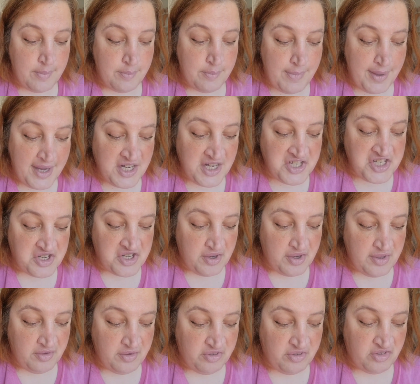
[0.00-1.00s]
Make sure
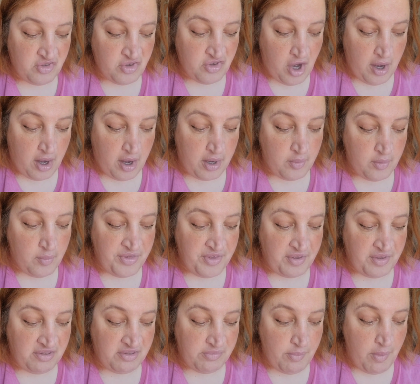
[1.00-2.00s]
you start with
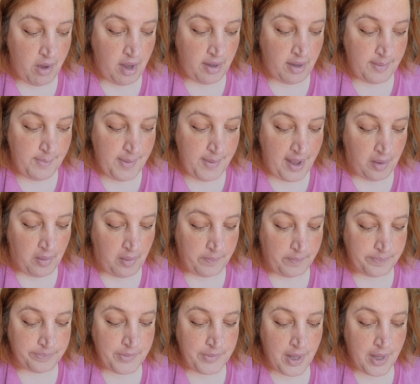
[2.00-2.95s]
a small amount.